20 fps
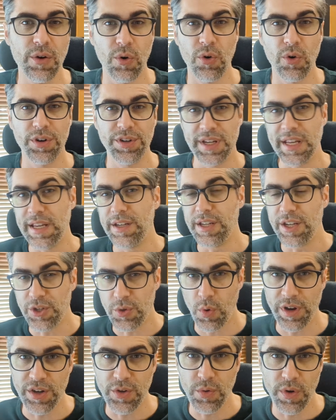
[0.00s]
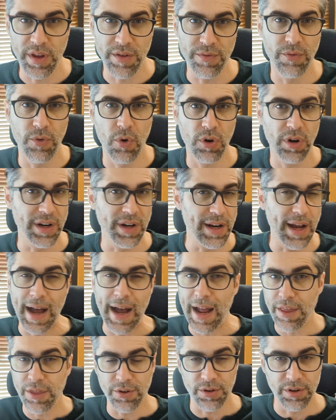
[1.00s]
or D&D 2024 in
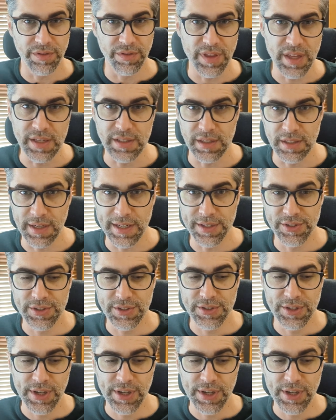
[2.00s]
either of these lists.